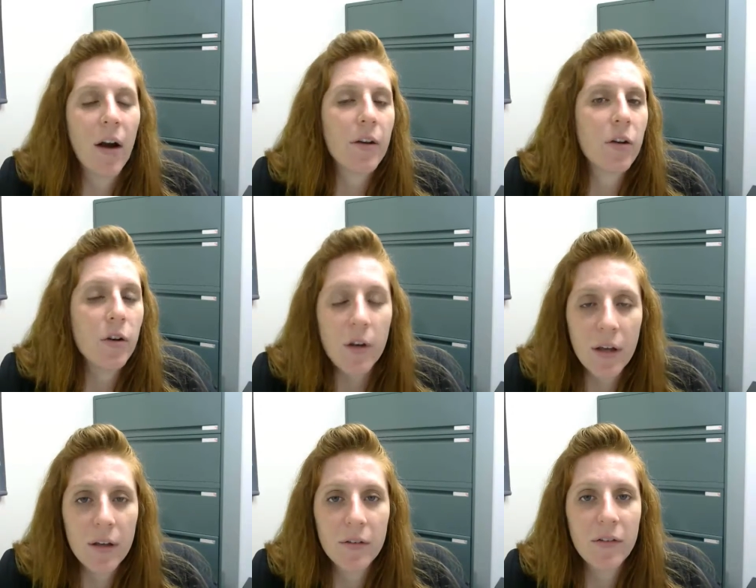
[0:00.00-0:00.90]

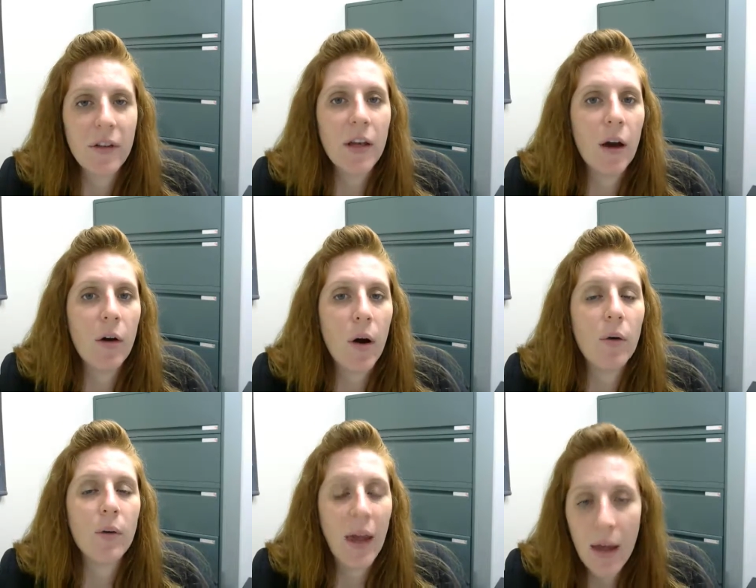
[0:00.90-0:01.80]
.cook,
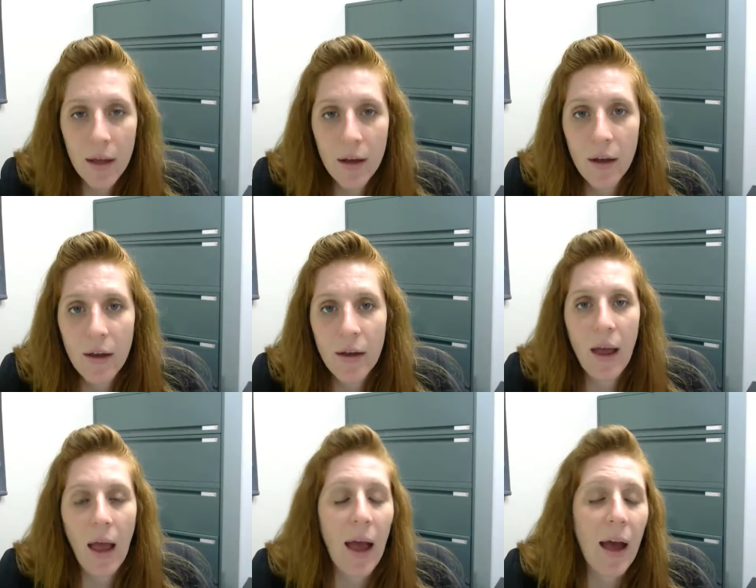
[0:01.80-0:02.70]
COOK,
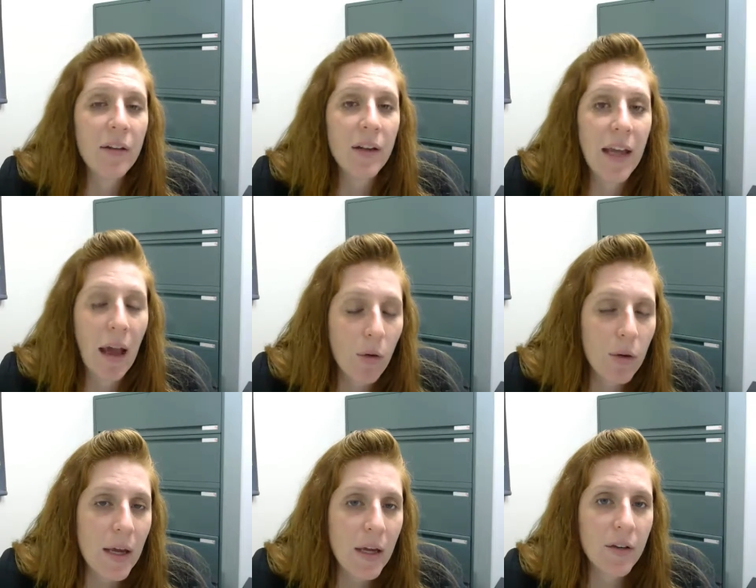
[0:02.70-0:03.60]
at
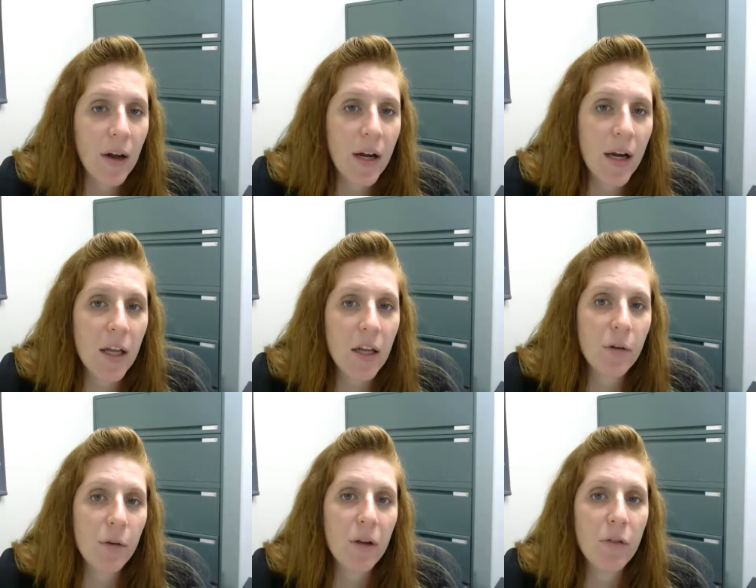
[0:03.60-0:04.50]

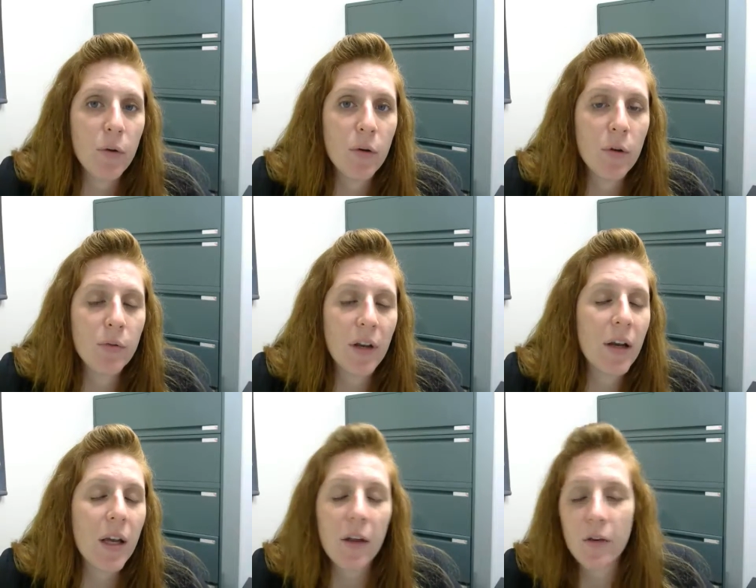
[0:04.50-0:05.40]
cowley.edu. If you use
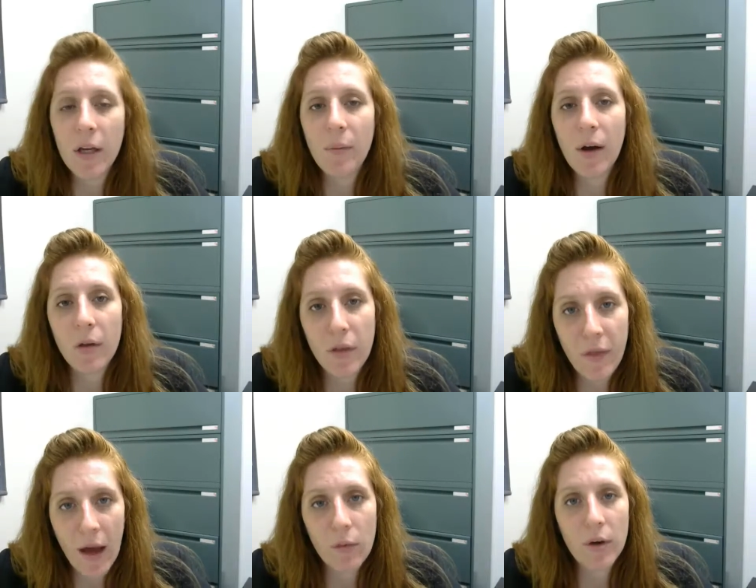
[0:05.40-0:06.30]
any other email than
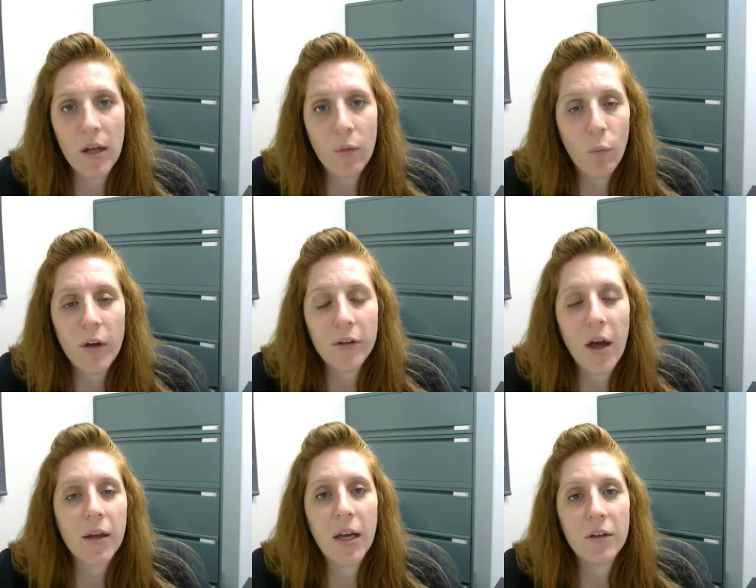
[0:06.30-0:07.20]
that one, it will
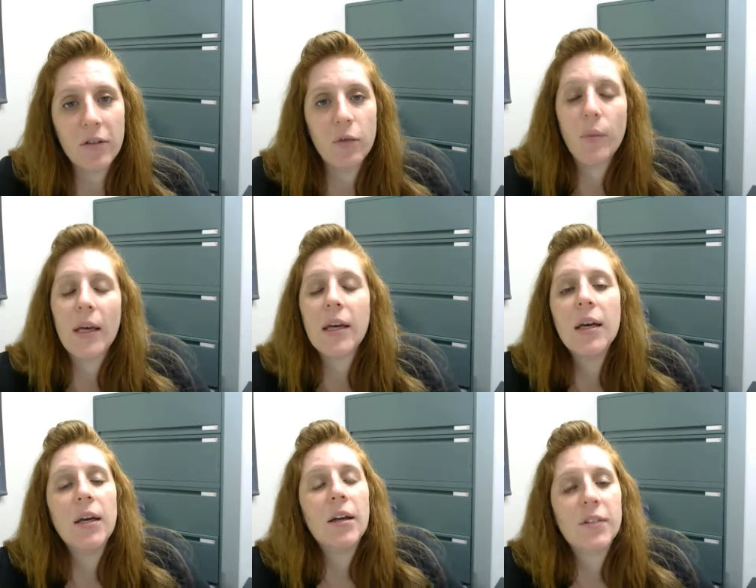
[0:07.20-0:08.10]
not get to me.
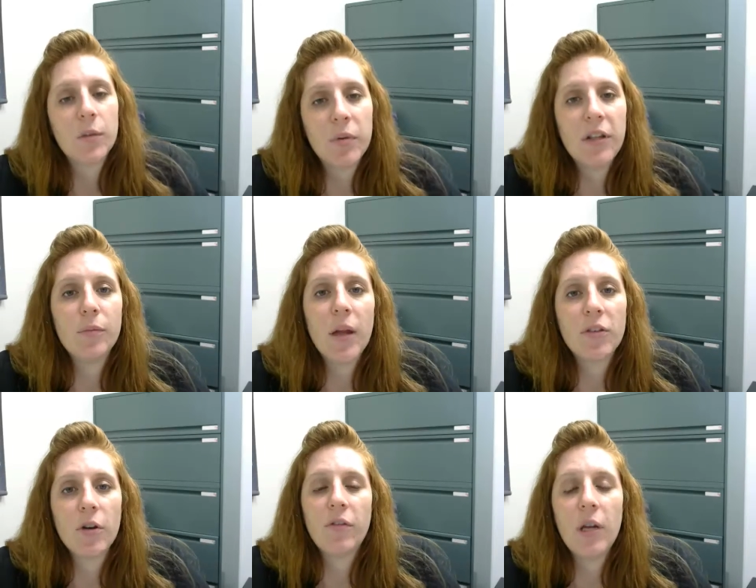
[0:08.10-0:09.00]
So please make
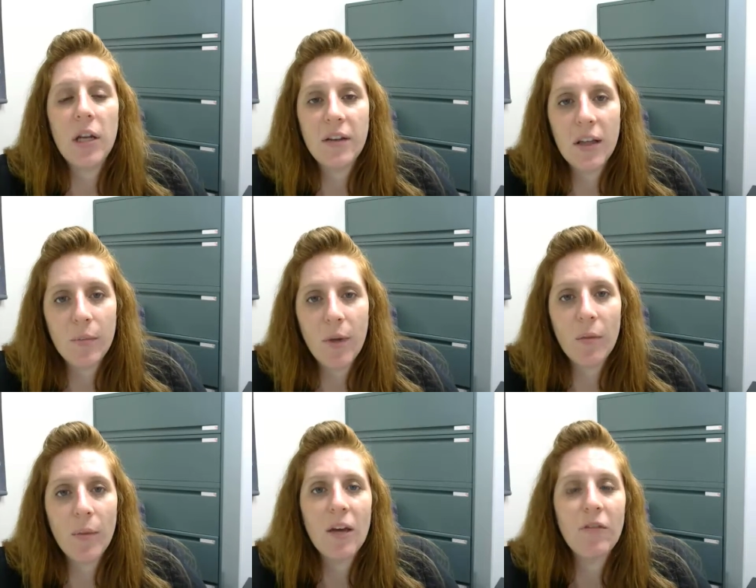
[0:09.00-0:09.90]
sure, if you need to email
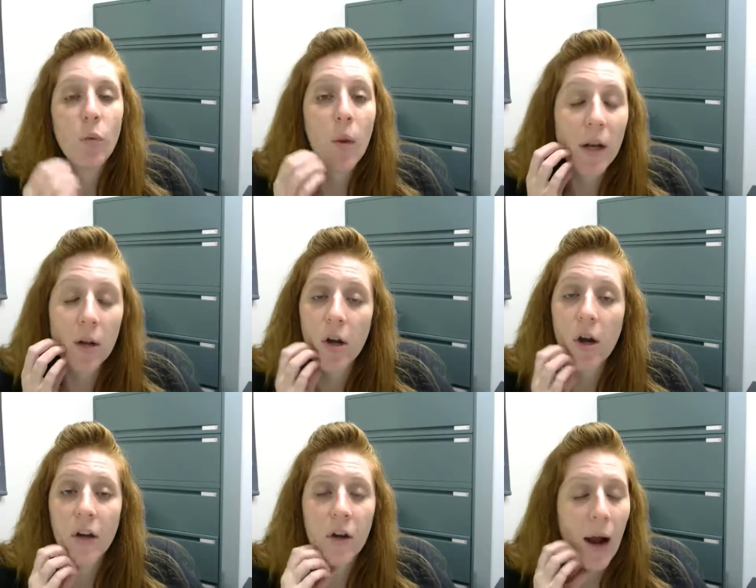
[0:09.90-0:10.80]
me, if you want me to look
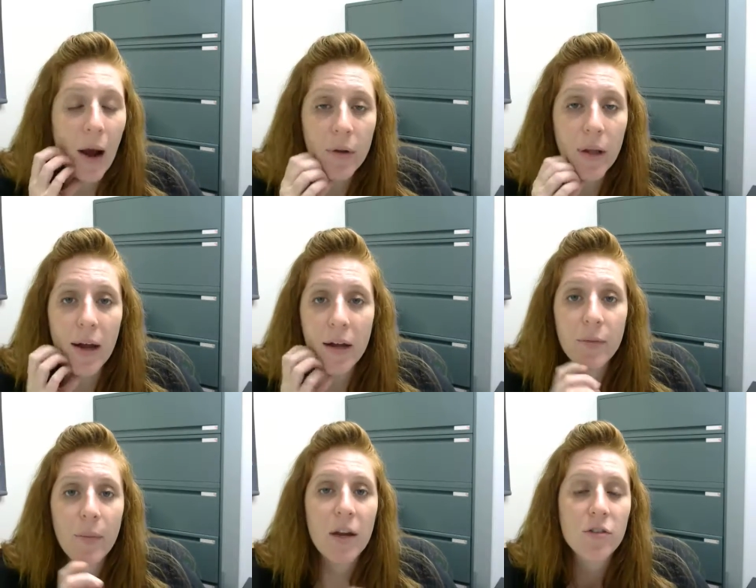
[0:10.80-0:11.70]
over your outline
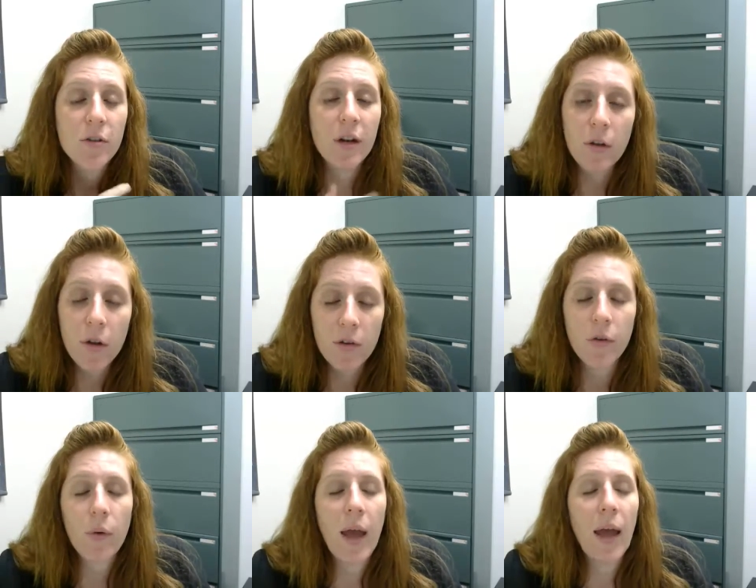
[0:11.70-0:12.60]
to make sure that it looks
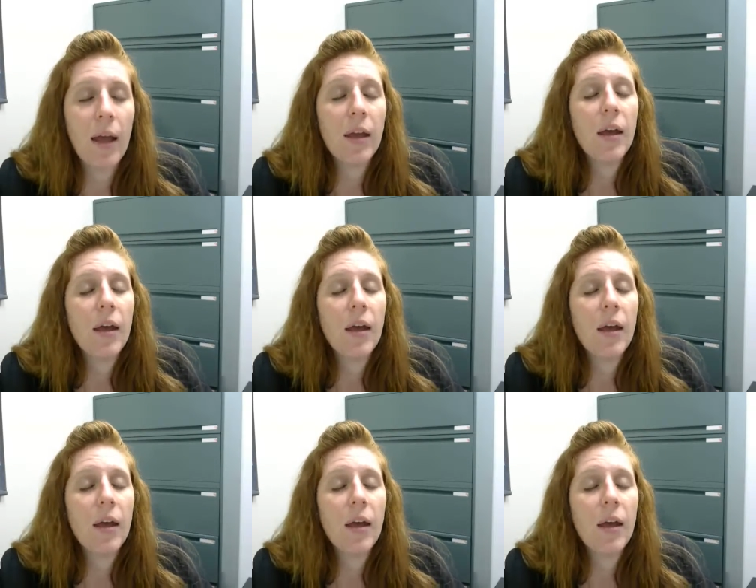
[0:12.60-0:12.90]
okay,